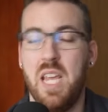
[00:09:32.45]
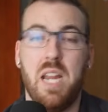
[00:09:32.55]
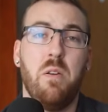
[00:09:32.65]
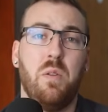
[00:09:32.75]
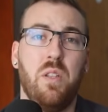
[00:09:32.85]

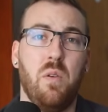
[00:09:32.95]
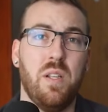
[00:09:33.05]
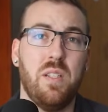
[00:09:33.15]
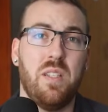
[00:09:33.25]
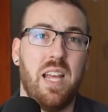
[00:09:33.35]
Here you'll
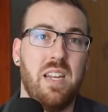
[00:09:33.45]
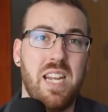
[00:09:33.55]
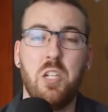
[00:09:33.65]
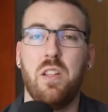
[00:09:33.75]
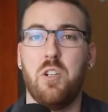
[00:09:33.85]
notice that
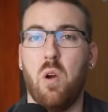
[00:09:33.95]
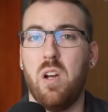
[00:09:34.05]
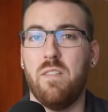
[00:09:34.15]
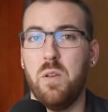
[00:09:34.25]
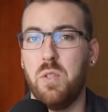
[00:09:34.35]
each of the
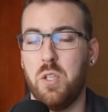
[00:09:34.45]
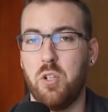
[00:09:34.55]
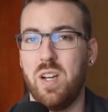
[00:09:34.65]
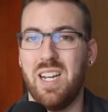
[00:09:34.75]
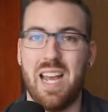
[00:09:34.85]
drawing views is
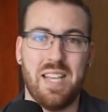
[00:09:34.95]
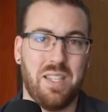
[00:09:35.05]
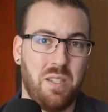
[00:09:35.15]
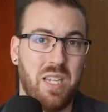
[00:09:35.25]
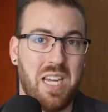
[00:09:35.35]
treated as
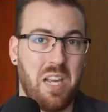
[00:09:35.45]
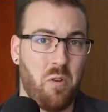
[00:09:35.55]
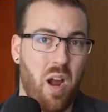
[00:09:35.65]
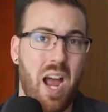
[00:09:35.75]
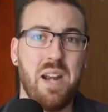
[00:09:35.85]
a
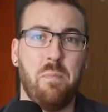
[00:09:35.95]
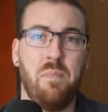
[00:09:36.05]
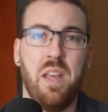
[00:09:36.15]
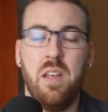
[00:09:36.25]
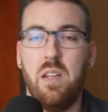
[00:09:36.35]
singular item,
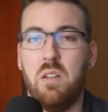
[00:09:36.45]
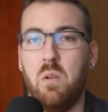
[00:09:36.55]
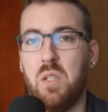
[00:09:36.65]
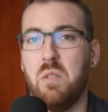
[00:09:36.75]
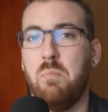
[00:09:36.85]

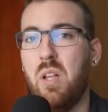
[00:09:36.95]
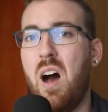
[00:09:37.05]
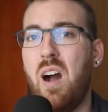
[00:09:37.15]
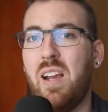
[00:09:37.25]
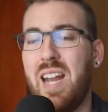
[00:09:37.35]
known as a
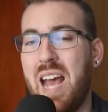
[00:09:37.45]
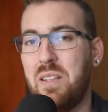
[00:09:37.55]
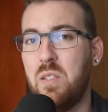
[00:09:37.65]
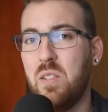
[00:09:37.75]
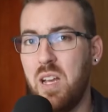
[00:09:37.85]
block, and
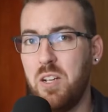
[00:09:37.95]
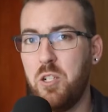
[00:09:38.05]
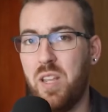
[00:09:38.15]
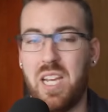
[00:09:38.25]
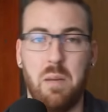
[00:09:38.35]
as
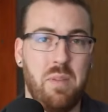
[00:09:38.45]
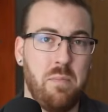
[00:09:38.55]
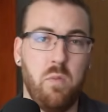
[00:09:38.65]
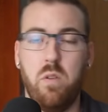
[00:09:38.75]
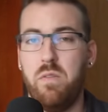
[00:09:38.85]
such, they can be
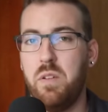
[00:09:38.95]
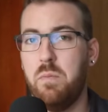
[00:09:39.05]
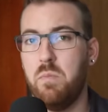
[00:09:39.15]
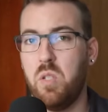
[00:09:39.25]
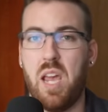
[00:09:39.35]
moved,
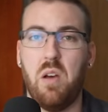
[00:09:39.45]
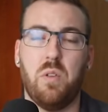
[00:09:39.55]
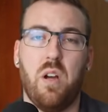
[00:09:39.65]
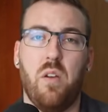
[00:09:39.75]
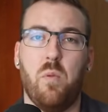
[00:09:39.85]
scaled,
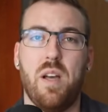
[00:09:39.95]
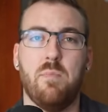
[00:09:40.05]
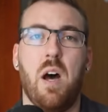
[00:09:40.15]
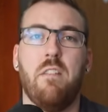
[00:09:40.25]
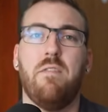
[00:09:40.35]
or otherwise
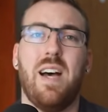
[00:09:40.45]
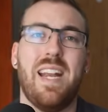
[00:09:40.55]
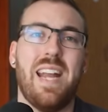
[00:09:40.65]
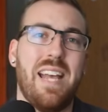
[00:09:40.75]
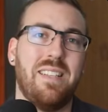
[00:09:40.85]

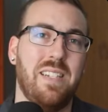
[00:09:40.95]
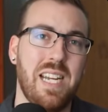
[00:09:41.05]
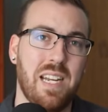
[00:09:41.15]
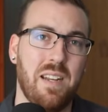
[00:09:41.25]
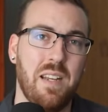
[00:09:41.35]
modified as needed.